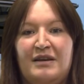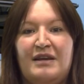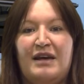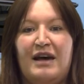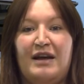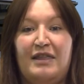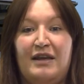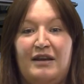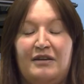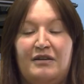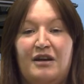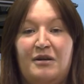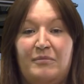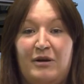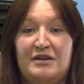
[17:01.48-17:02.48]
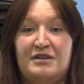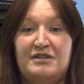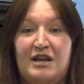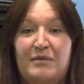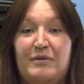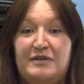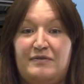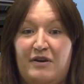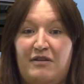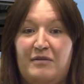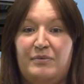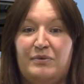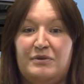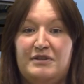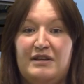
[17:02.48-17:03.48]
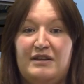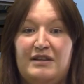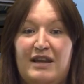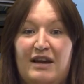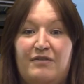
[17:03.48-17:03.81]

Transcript: And then an apprenticeship is very important that you have the